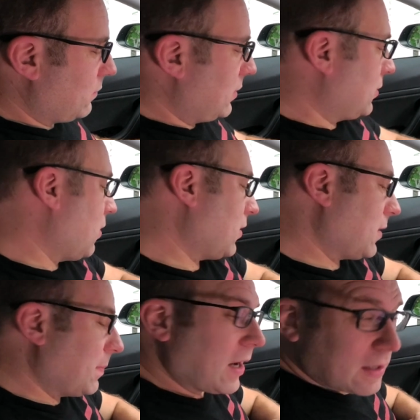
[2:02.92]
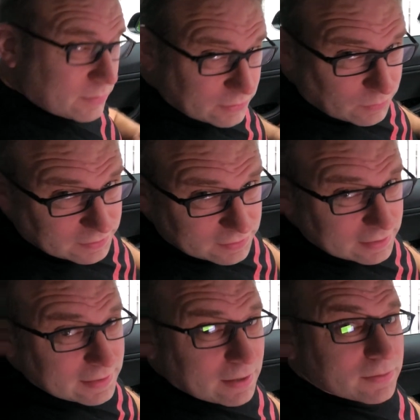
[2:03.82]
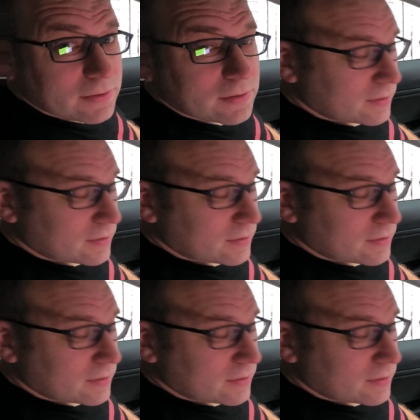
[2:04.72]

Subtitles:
return at the bottom is what's sent out to the